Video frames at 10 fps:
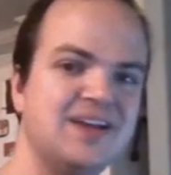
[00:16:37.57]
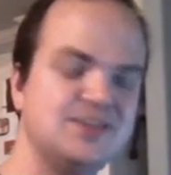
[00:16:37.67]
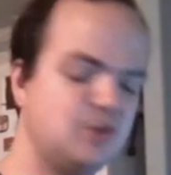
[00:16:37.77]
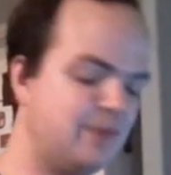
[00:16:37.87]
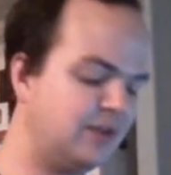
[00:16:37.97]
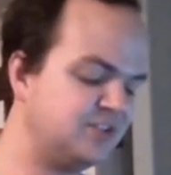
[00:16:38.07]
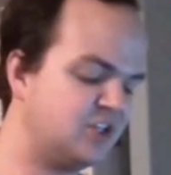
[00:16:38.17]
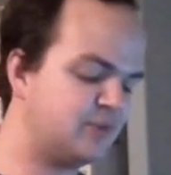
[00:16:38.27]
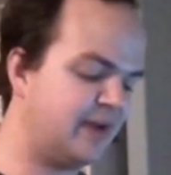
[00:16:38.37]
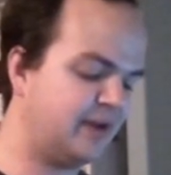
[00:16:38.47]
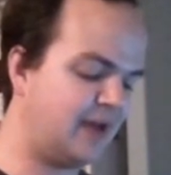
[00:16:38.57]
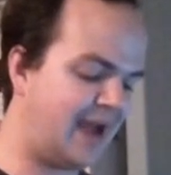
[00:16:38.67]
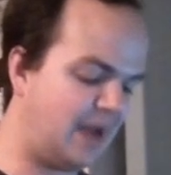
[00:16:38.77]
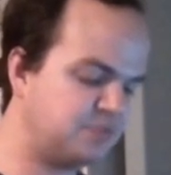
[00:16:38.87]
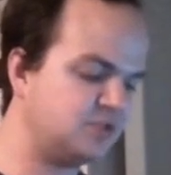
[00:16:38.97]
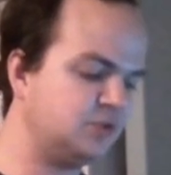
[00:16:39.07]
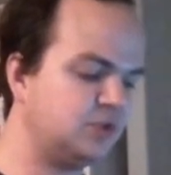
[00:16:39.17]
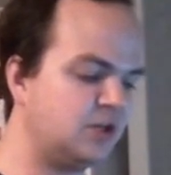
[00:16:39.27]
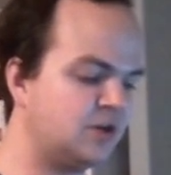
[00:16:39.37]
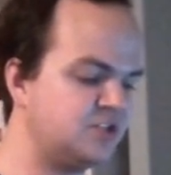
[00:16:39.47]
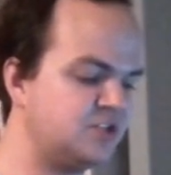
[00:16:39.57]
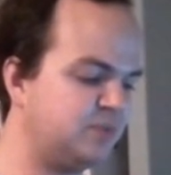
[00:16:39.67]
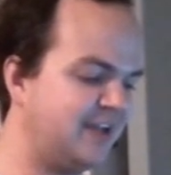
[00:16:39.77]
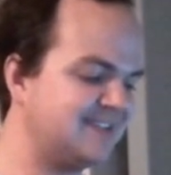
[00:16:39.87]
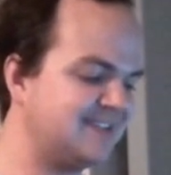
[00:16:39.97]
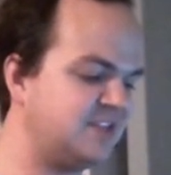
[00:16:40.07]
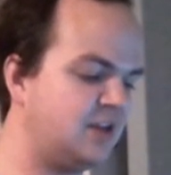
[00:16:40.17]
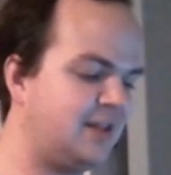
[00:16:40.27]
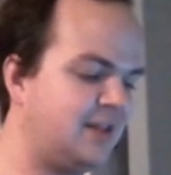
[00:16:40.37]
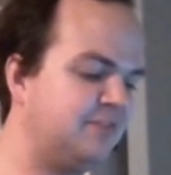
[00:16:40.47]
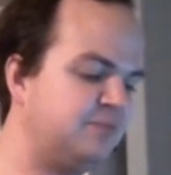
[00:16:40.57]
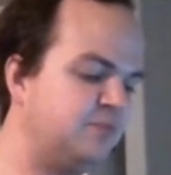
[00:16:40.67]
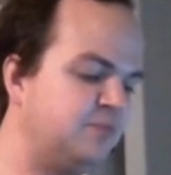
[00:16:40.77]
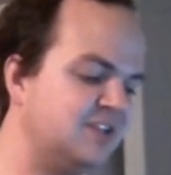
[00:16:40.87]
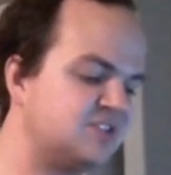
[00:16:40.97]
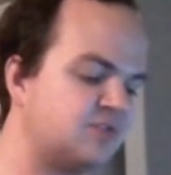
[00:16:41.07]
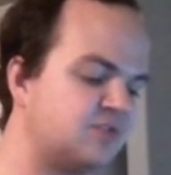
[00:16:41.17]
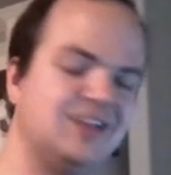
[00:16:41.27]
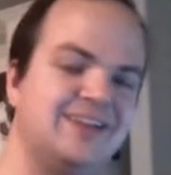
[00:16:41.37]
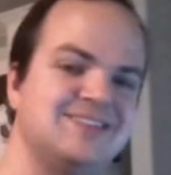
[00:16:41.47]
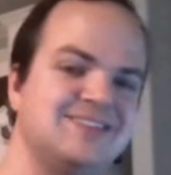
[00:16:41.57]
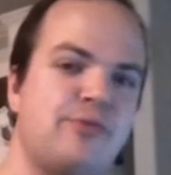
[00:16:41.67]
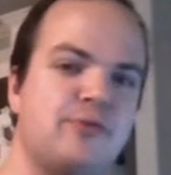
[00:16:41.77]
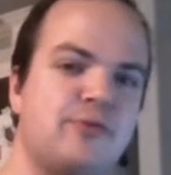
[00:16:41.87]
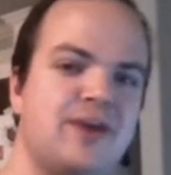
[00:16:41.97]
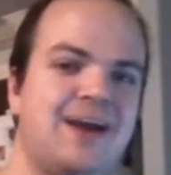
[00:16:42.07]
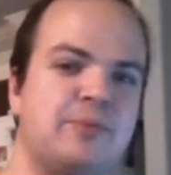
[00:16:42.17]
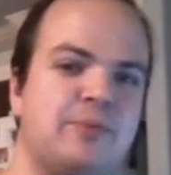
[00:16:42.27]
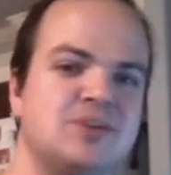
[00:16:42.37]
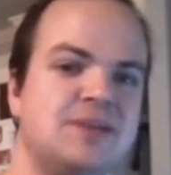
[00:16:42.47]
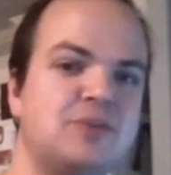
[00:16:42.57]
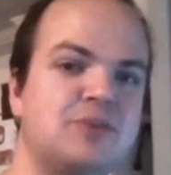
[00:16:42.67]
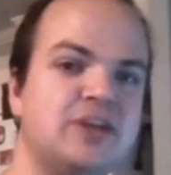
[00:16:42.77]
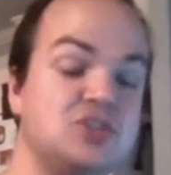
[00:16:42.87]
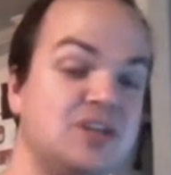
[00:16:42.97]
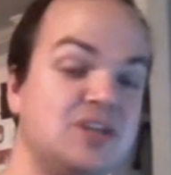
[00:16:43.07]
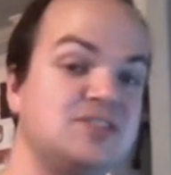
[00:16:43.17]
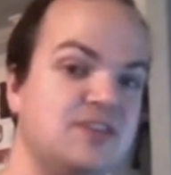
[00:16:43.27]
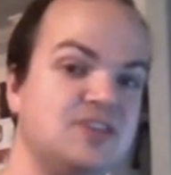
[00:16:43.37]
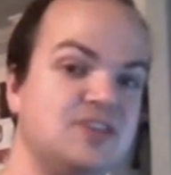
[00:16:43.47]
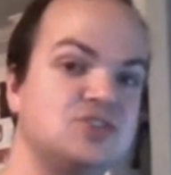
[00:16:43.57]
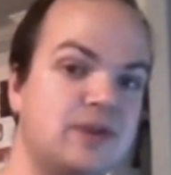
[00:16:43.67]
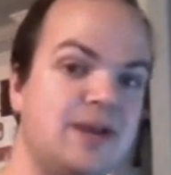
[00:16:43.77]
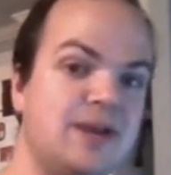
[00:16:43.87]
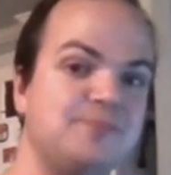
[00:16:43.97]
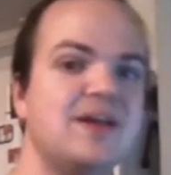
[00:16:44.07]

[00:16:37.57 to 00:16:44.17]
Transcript: So MetalSeadramon absolutely earns its place. I've seen a lot of lists running less than 3. I personally am running just these 3.